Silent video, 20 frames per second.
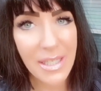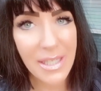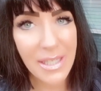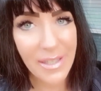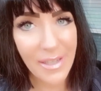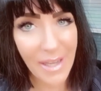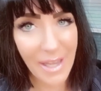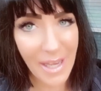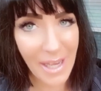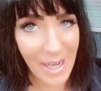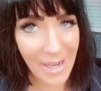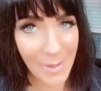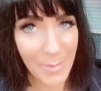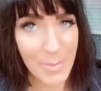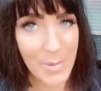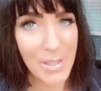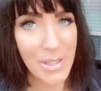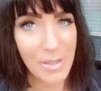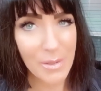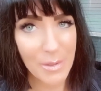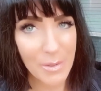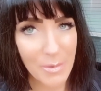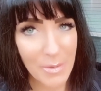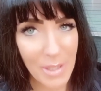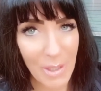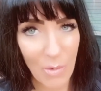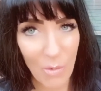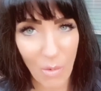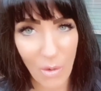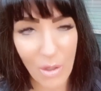It
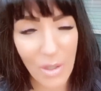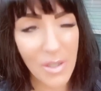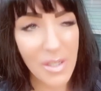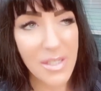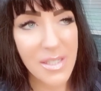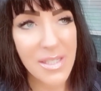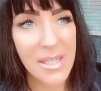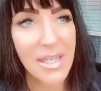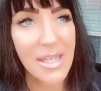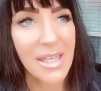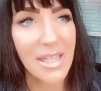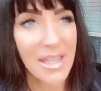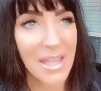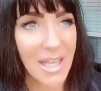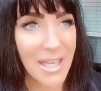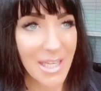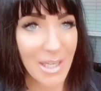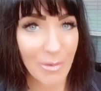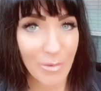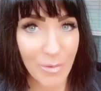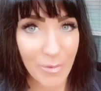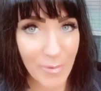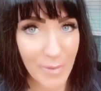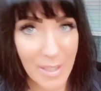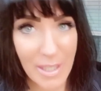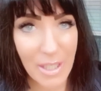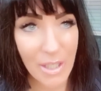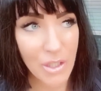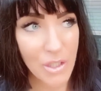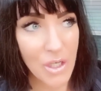absolutely works like a
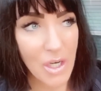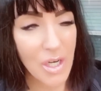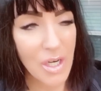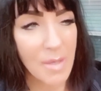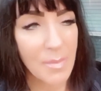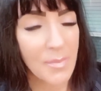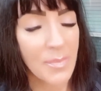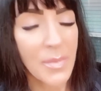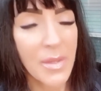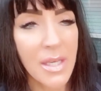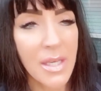freaking charm.